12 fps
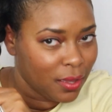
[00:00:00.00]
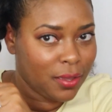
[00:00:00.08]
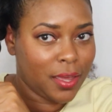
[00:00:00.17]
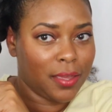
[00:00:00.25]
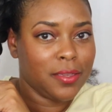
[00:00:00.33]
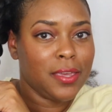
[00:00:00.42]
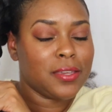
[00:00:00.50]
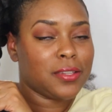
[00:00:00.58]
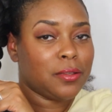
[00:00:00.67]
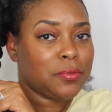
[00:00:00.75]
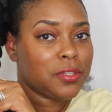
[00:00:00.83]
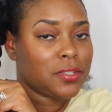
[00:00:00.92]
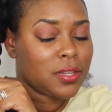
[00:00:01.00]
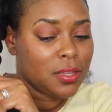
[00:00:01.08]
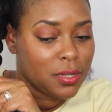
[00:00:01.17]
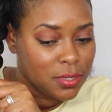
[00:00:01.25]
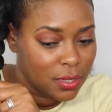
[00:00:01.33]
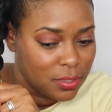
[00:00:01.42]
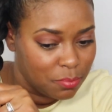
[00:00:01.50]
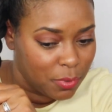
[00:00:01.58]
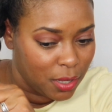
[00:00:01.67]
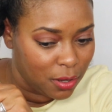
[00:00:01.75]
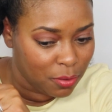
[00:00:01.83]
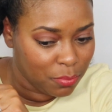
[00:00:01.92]
Okay, so I'm just gonna take some
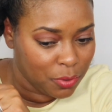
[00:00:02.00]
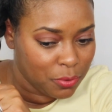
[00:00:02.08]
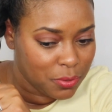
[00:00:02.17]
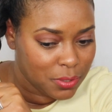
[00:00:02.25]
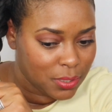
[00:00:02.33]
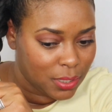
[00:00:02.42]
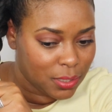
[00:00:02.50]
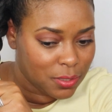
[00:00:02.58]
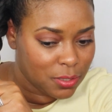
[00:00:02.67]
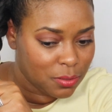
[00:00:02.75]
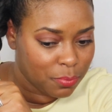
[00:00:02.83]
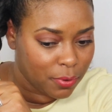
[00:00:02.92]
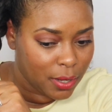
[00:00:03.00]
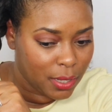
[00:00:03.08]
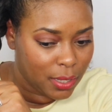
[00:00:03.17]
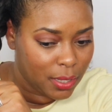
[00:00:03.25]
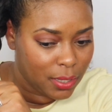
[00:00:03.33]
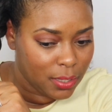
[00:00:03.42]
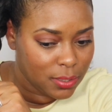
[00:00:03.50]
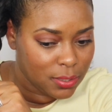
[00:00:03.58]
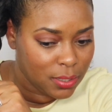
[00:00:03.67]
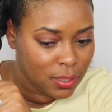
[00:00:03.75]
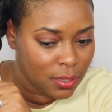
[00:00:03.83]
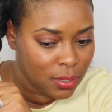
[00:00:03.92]
hair mousse and spray
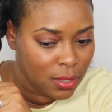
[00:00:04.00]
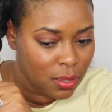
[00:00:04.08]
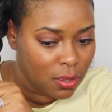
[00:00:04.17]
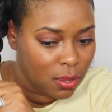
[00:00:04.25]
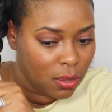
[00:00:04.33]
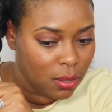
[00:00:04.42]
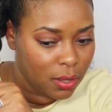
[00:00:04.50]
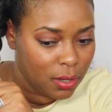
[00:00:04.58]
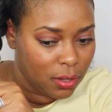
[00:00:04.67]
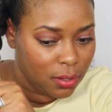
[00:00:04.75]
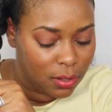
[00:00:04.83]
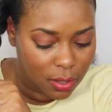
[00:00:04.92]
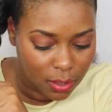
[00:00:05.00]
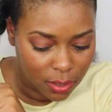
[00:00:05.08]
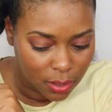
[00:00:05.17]
it on